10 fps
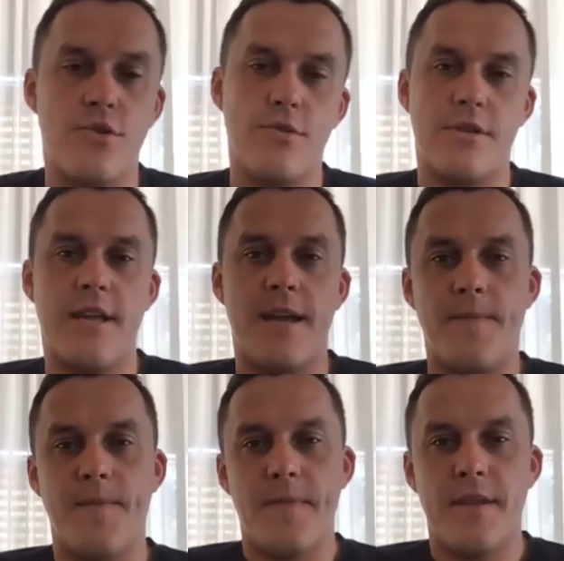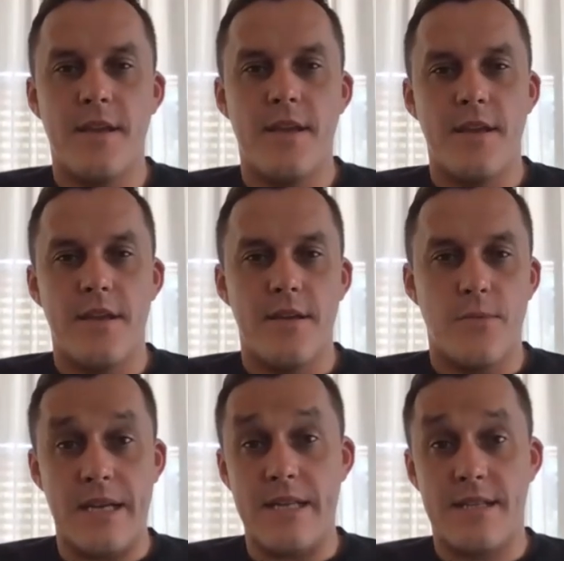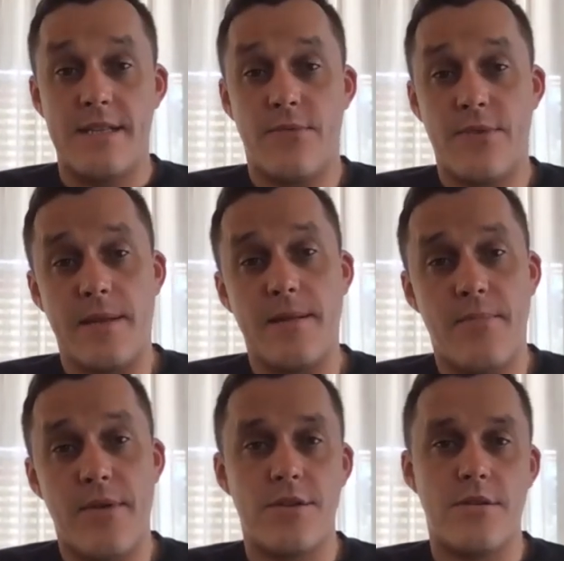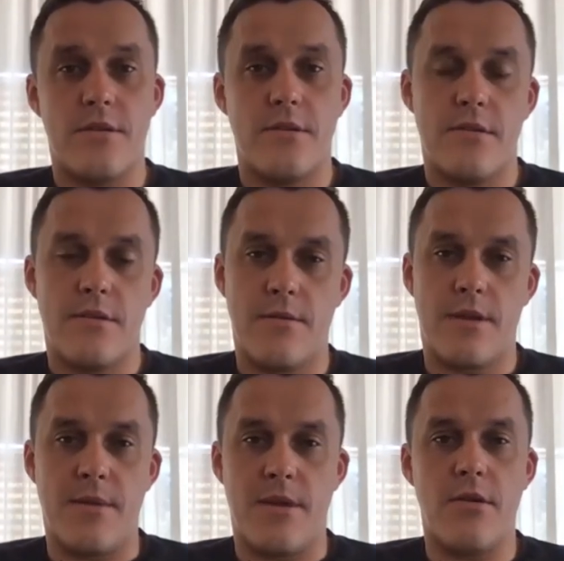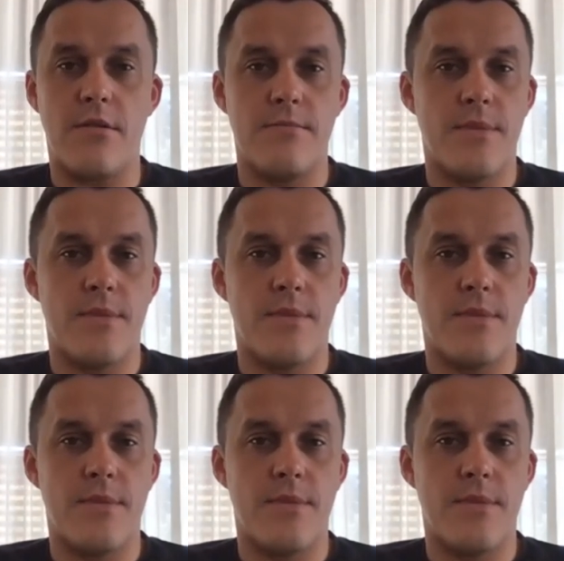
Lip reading: do the same when it's really the pressure coming on.